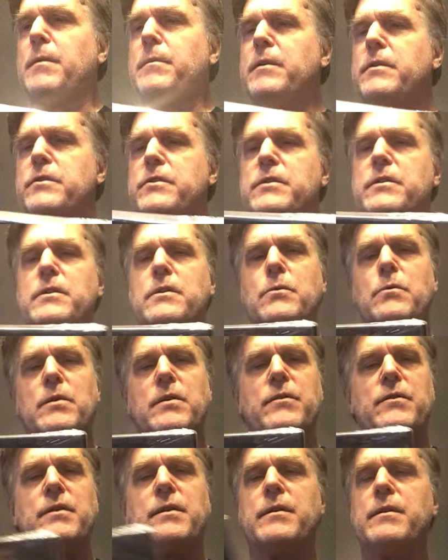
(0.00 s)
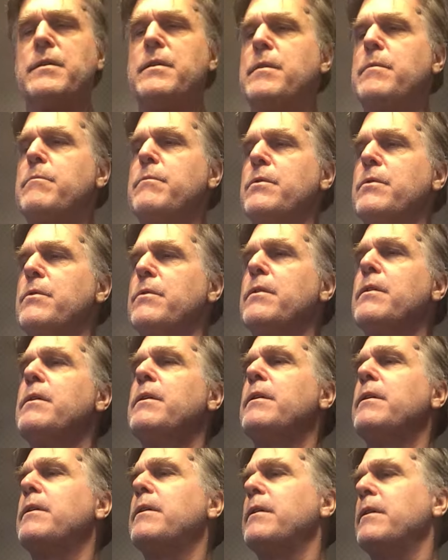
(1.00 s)
I'm not sure where the number
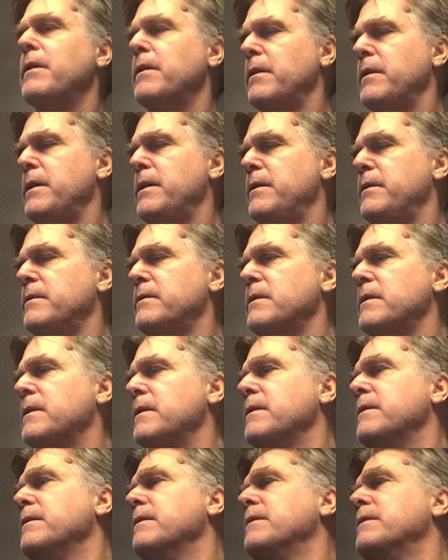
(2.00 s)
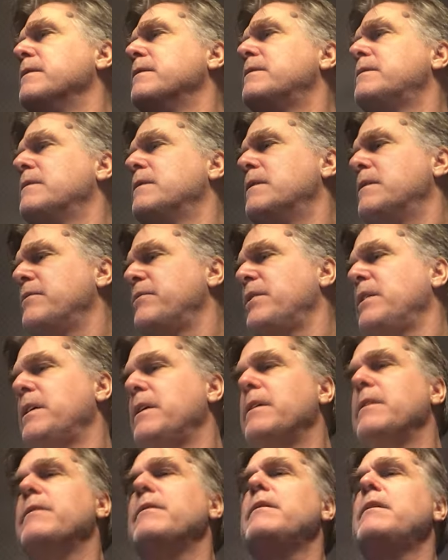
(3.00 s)
uh, is on this
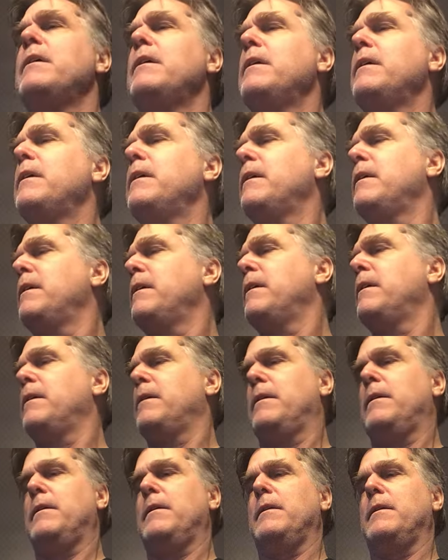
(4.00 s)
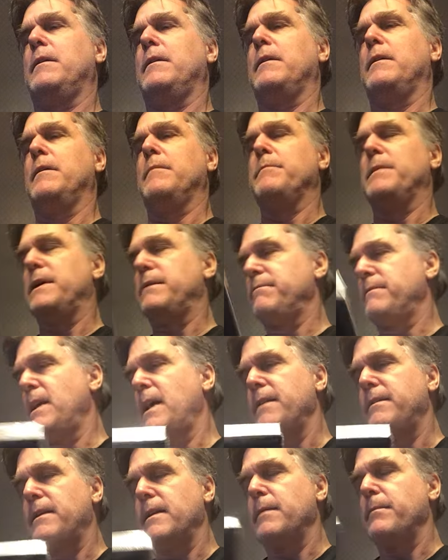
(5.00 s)
offhand, uh, but
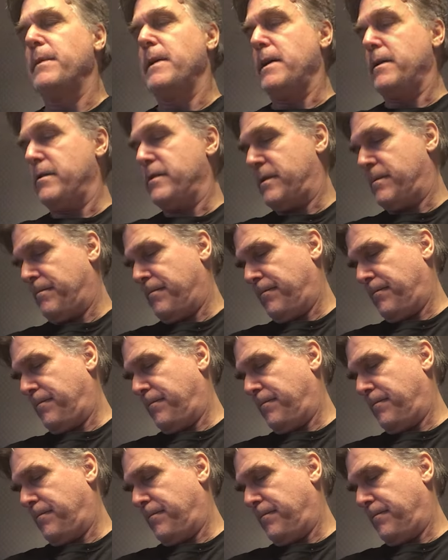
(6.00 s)
not that it matters.